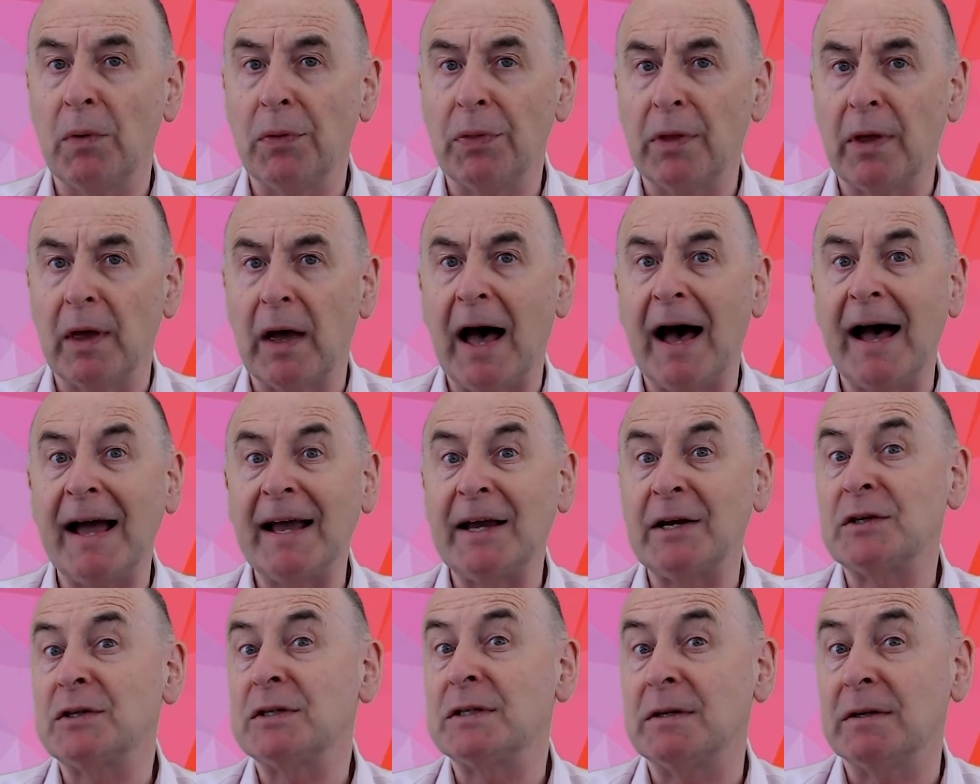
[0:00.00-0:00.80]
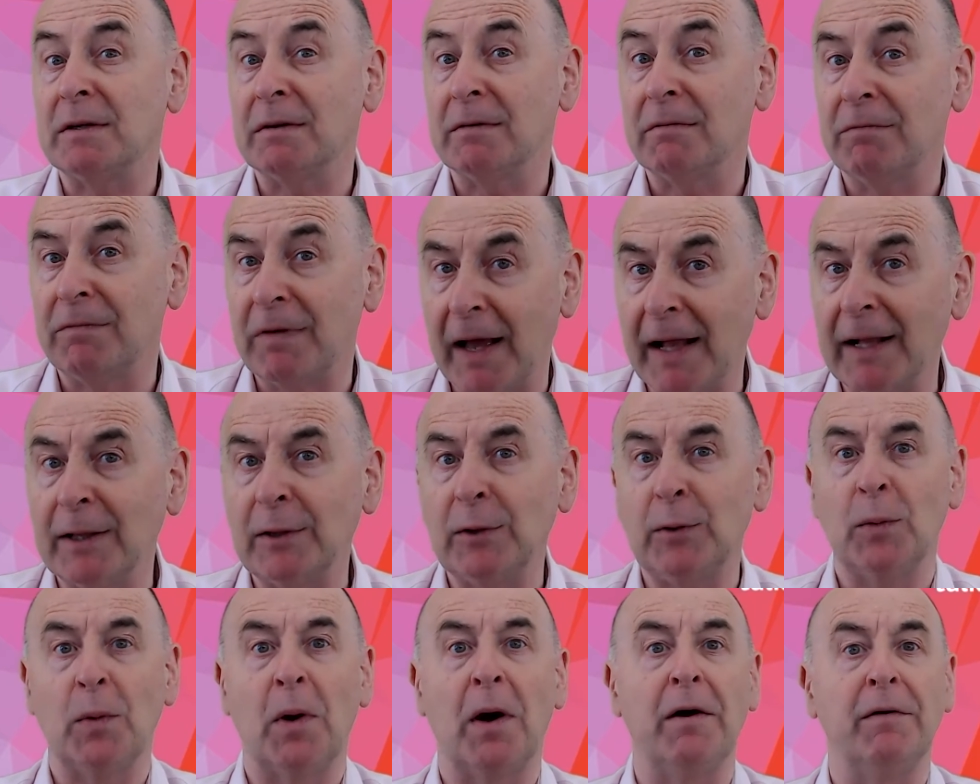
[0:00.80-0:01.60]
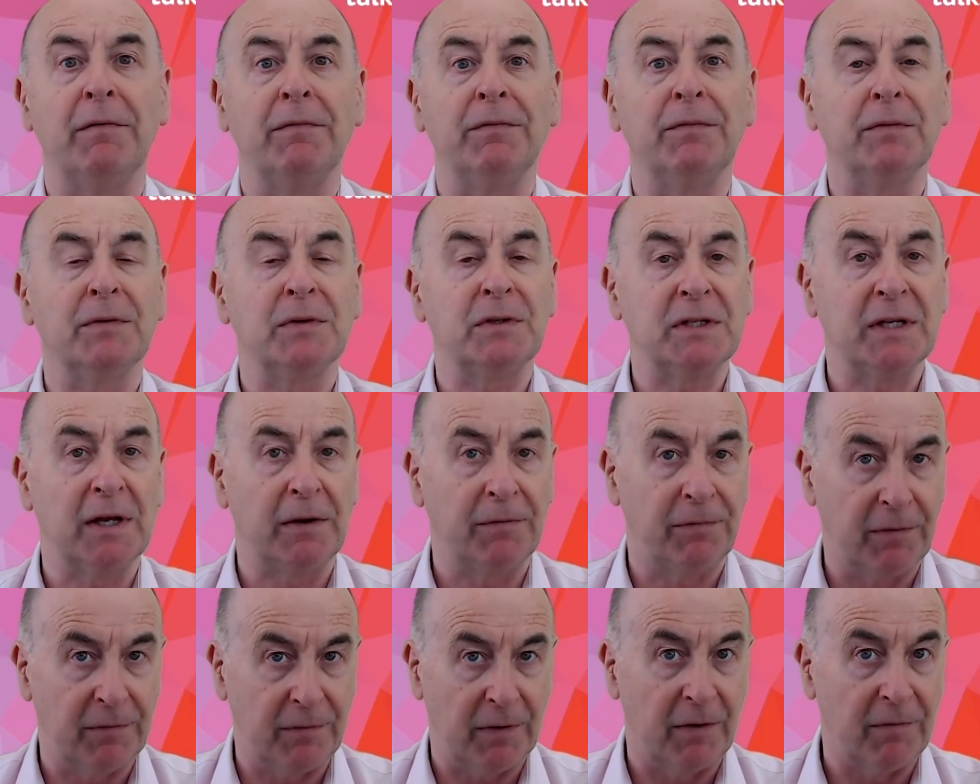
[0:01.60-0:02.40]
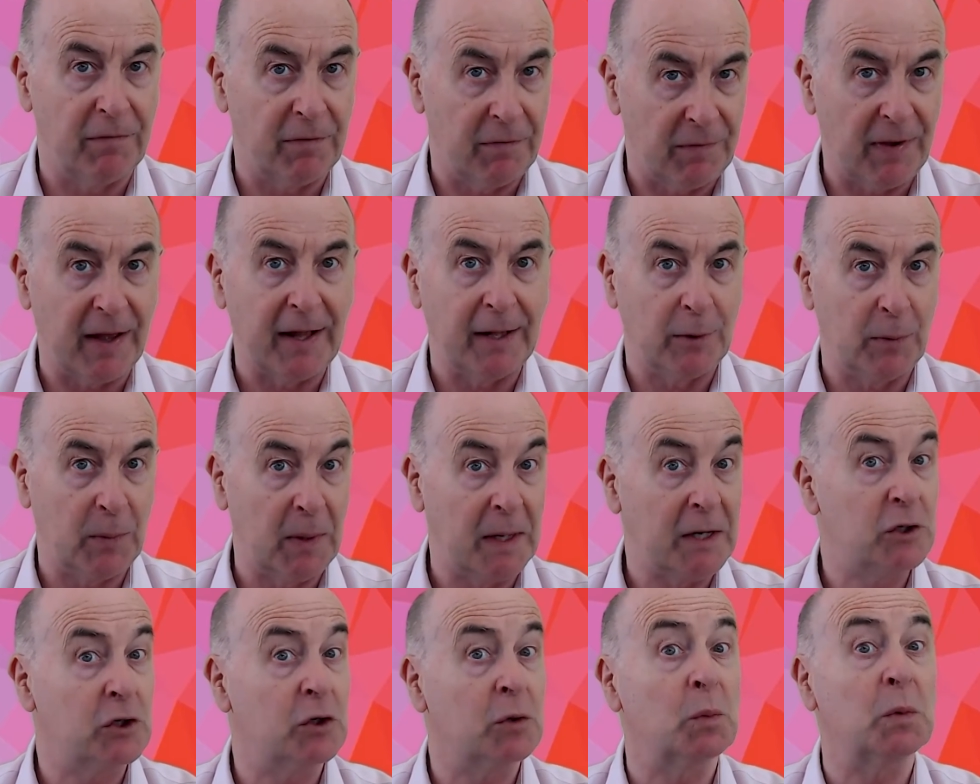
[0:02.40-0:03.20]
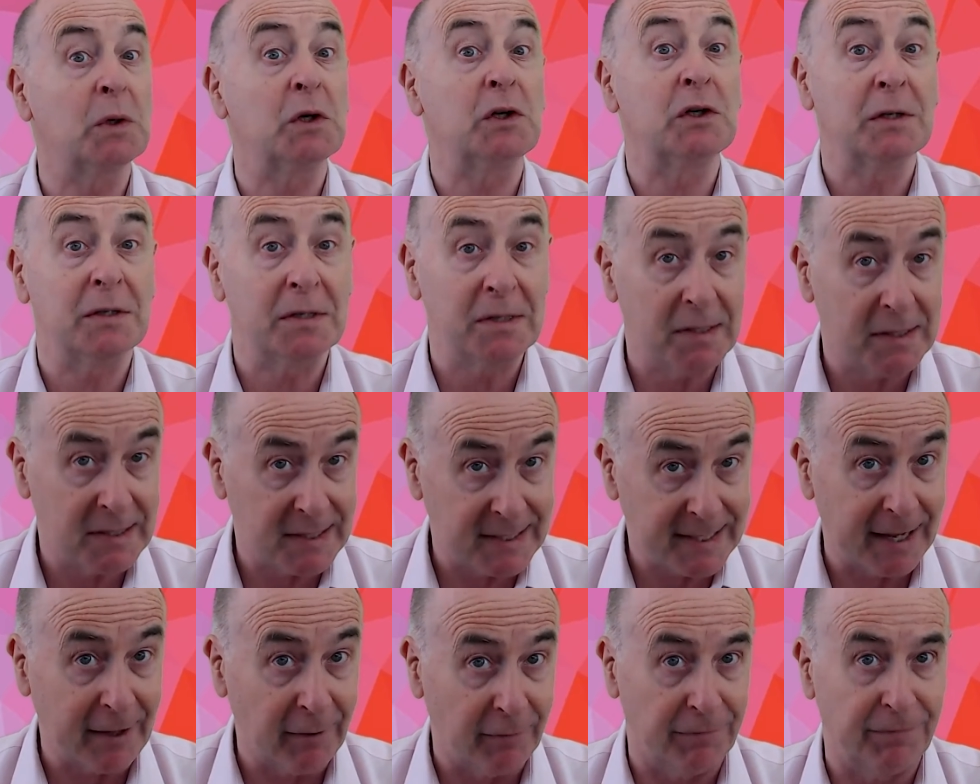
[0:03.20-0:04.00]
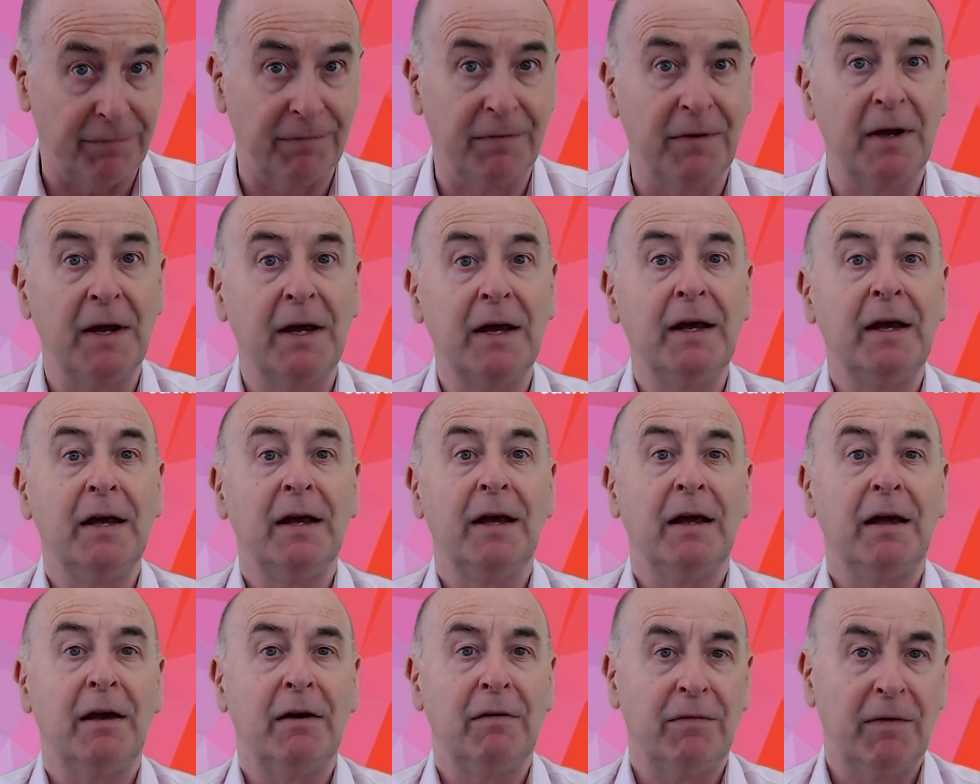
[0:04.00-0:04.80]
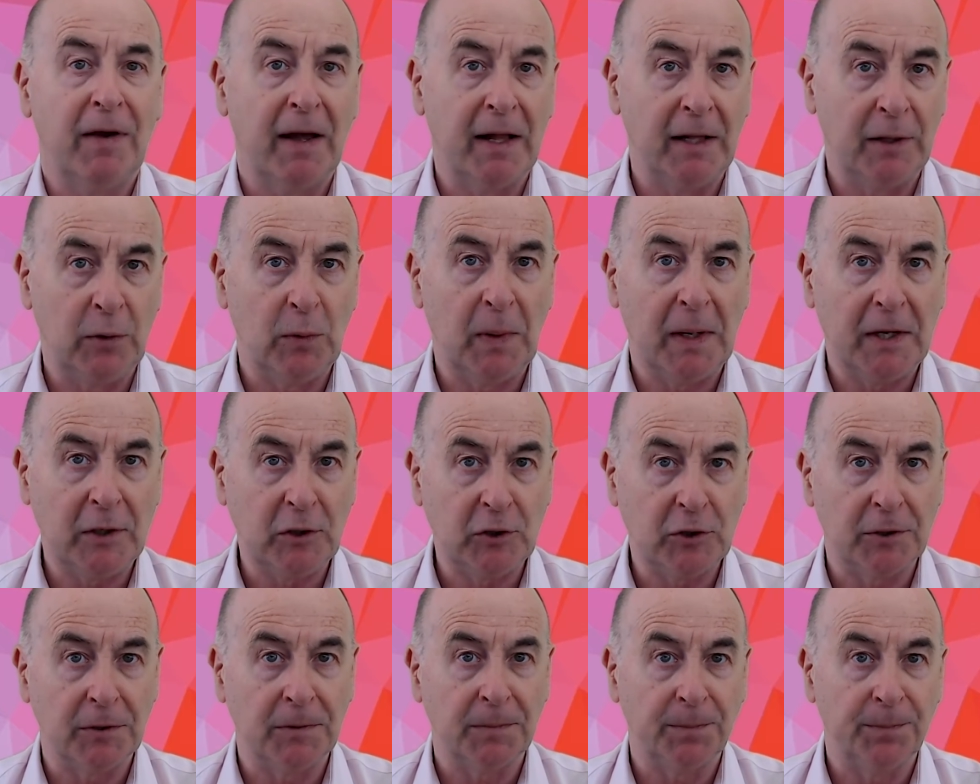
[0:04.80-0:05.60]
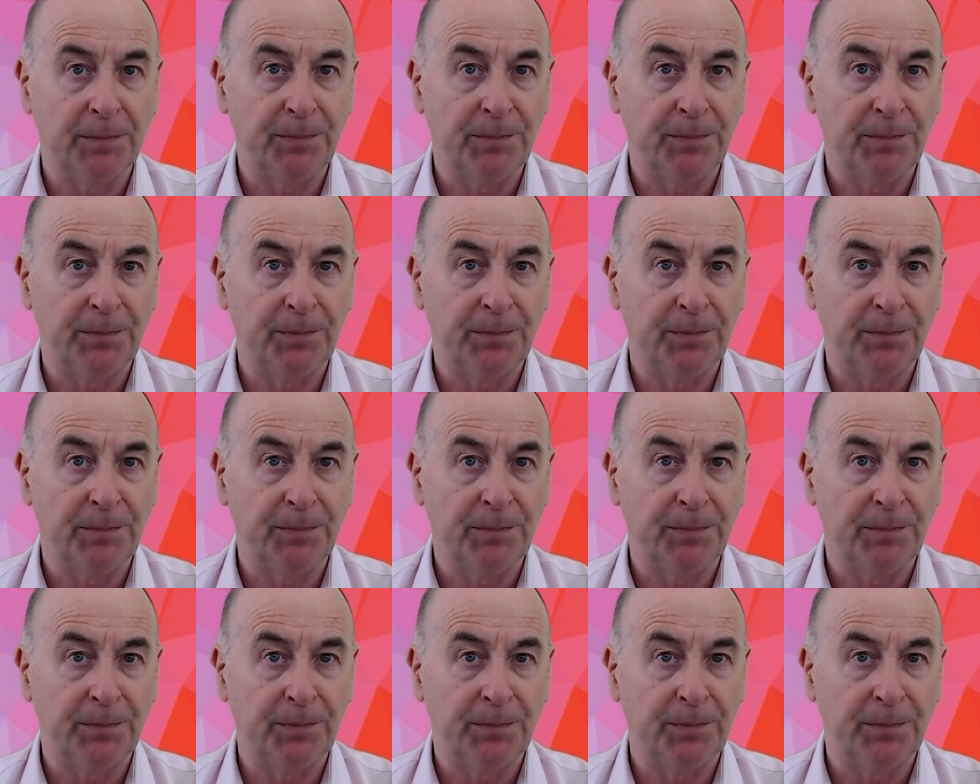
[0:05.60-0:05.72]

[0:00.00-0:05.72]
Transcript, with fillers: the highest value of self of evaluation, which is self evaluation.